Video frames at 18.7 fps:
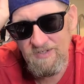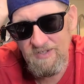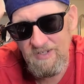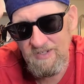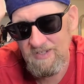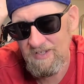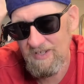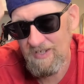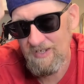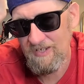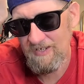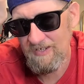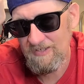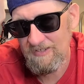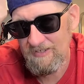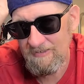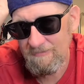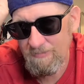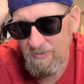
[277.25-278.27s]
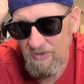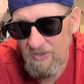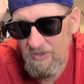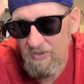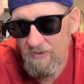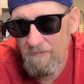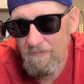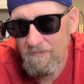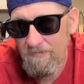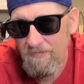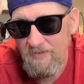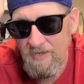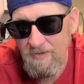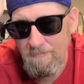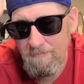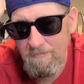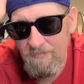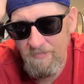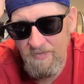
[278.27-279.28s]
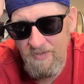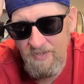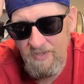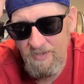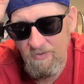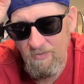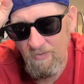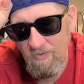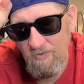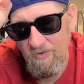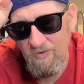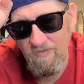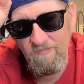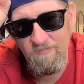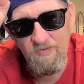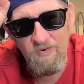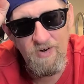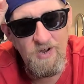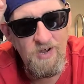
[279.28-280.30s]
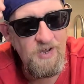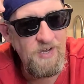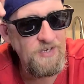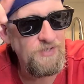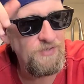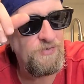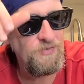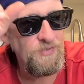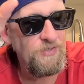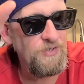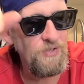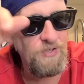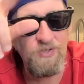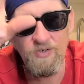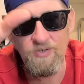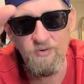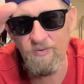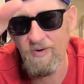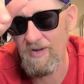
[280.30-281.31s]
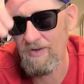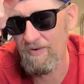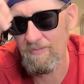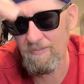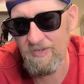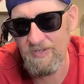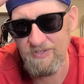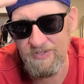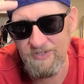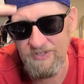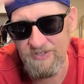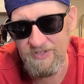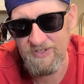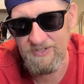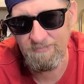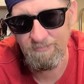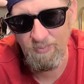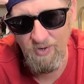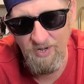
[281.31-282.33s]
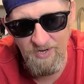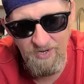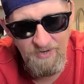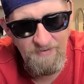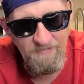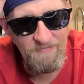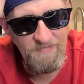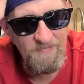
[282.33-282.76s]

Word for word: nice lady, she put a little in the corner of her eye and told her to look around a bunch to spread it.